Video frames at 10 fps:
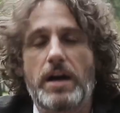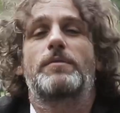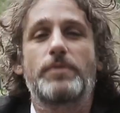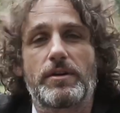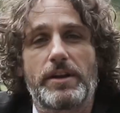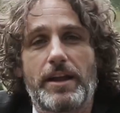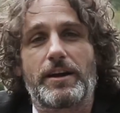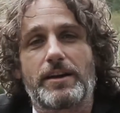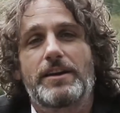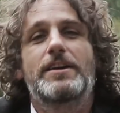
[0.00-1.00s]
Welcome to
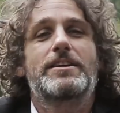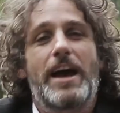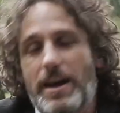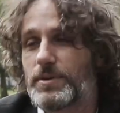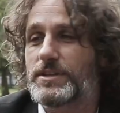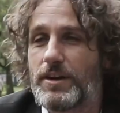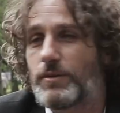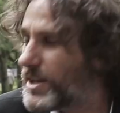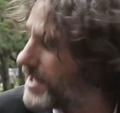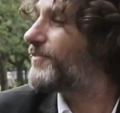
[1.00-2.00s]
another
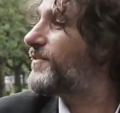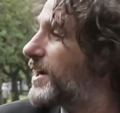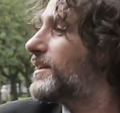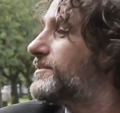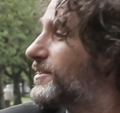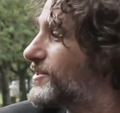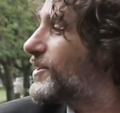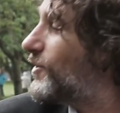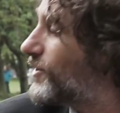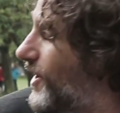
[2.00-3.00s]
episode. What the fuck is this
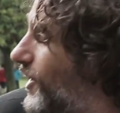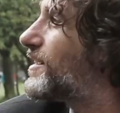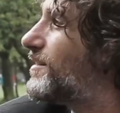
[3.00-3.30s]
show called?